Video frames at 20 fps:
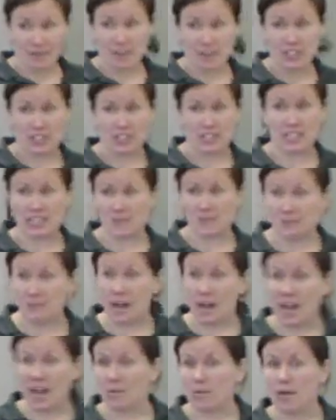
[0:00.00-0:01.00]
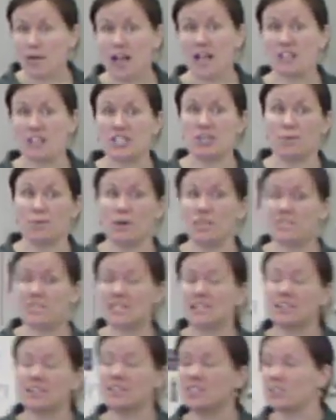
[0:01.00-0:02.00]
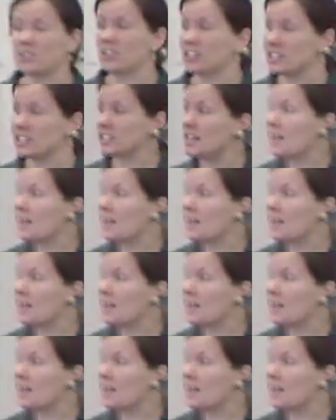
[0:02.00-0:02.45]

She didn't fly away. She wasn't concerned.